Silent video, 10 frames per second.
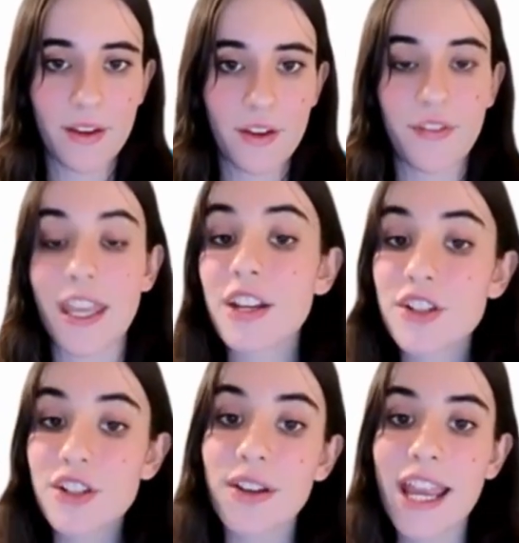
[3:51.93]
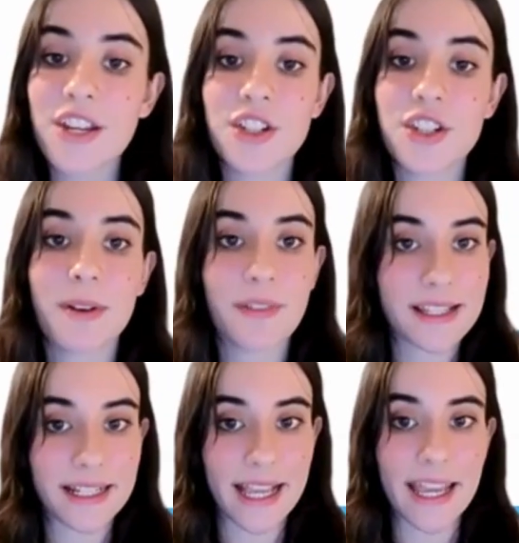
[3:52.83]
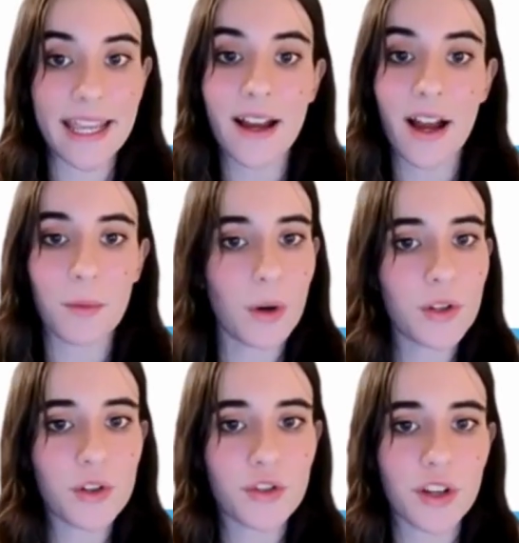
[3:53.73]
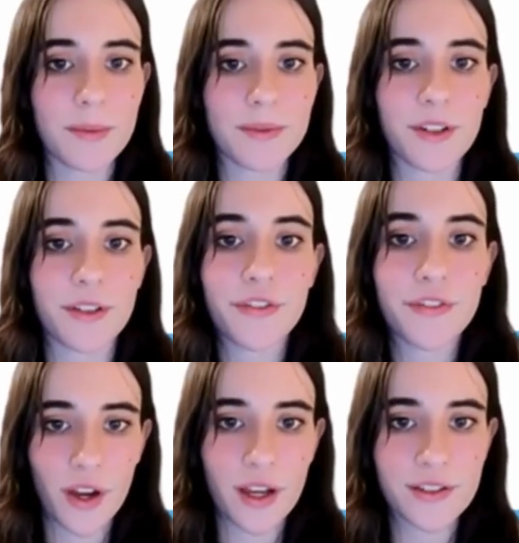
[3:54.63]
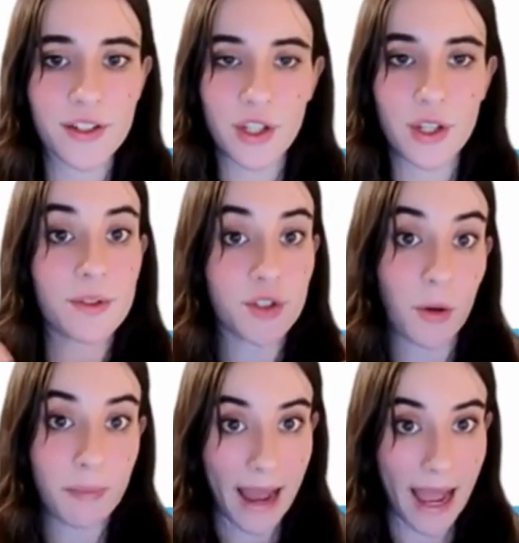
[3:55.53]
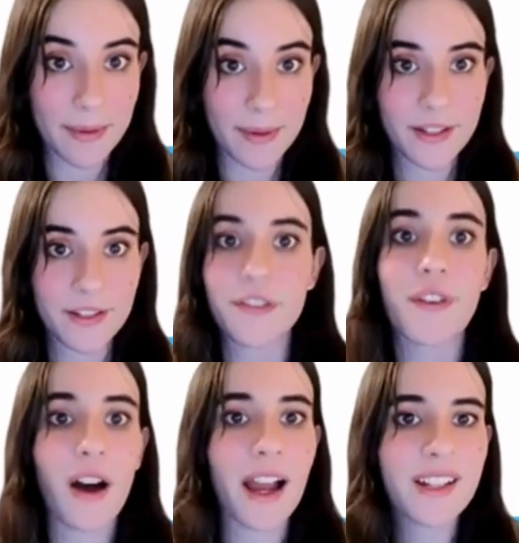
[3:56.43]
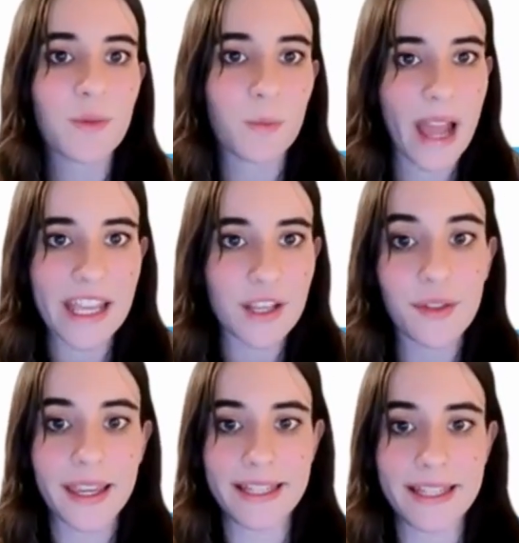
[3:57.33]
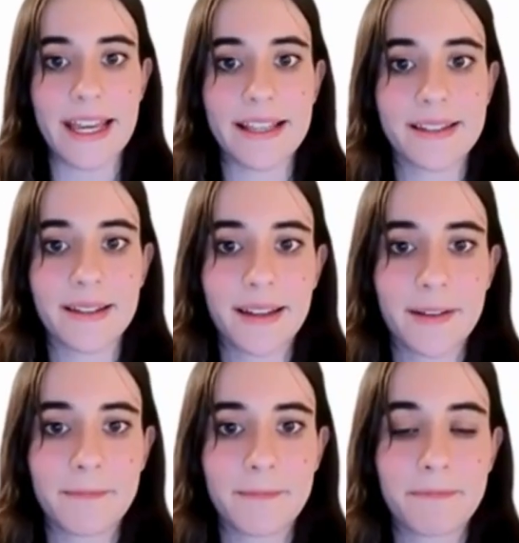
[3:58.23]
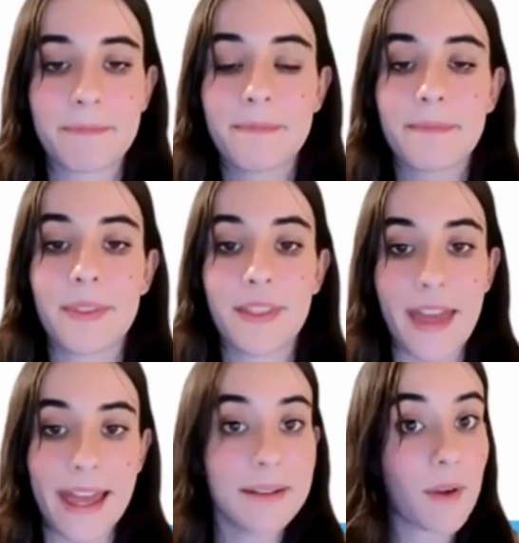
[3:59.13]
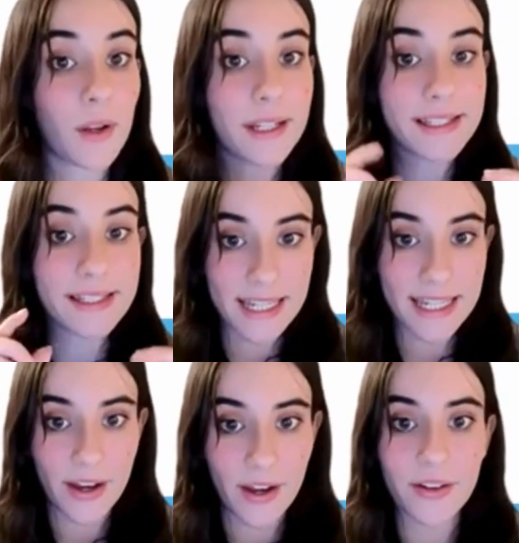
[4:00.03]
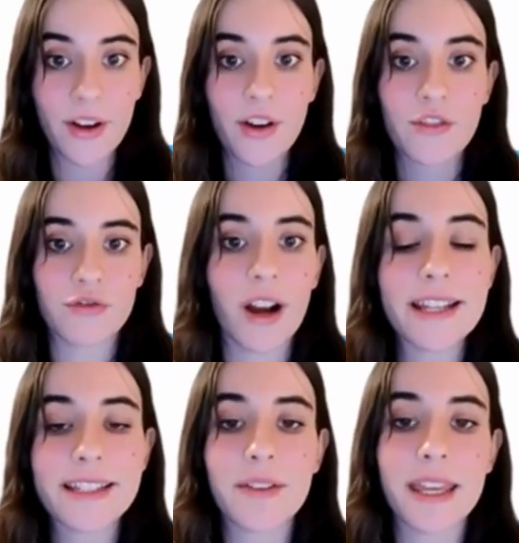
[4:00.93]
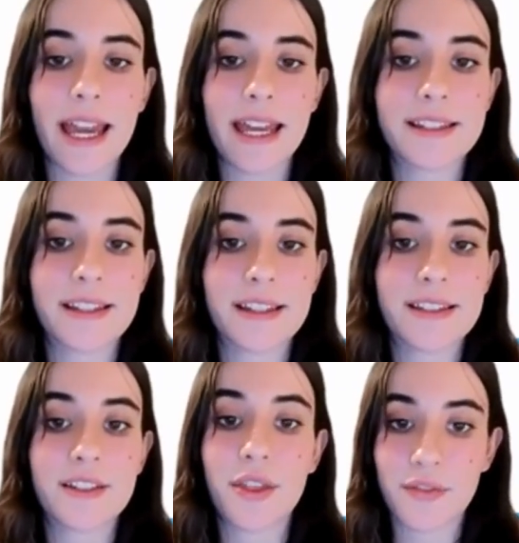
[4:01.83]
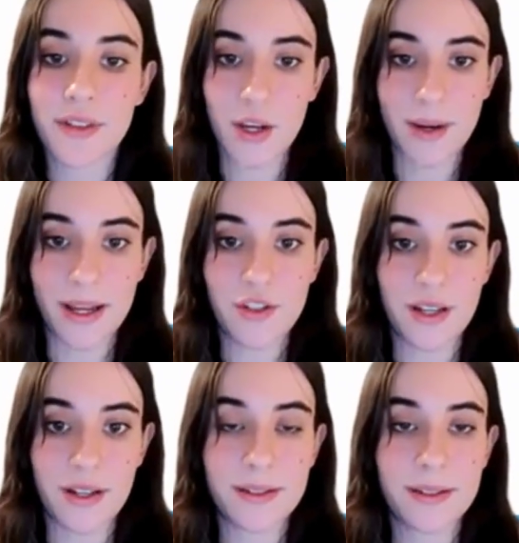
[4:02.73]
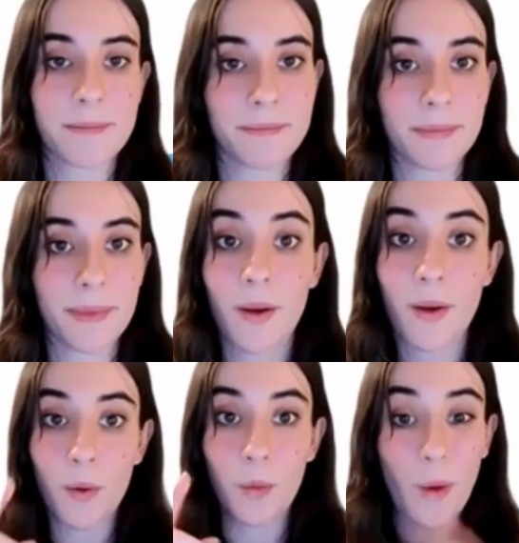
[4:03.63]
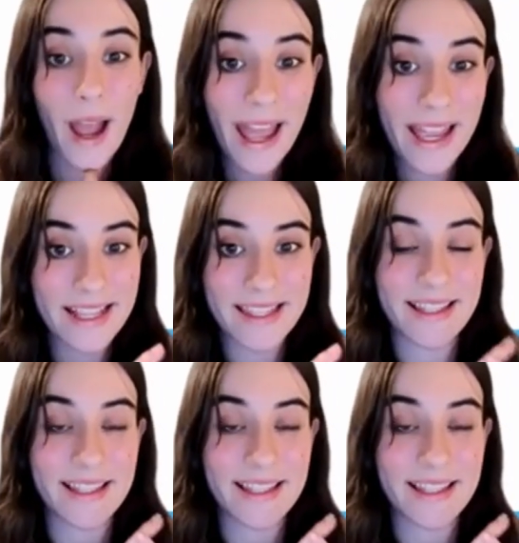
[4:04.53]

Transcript: For each location you investigate, I want your group to first use your map to find where you think it is. Then, on a sticky note, write down the answers to 3 questions. Where is this